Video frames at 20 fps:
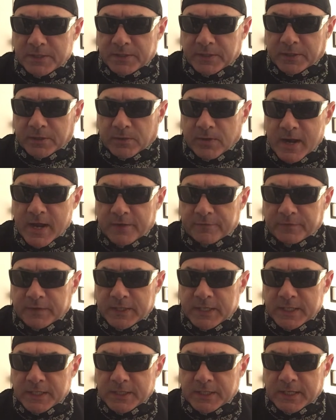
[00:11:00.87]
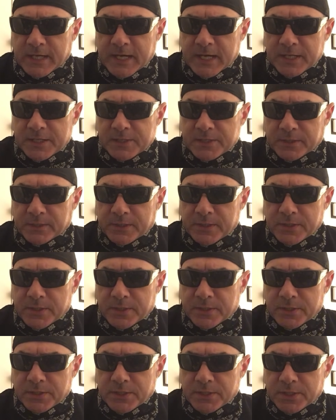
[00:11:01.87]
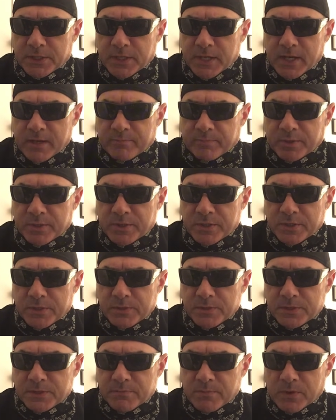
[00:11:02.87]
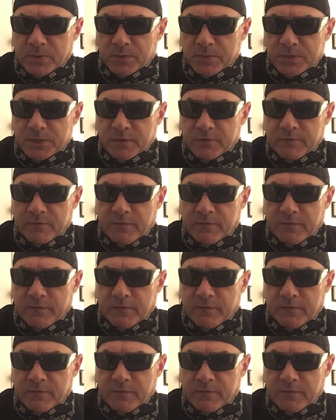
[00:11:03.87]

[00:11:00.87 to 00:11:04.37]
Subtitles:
the craft can cancel inertia and produce motion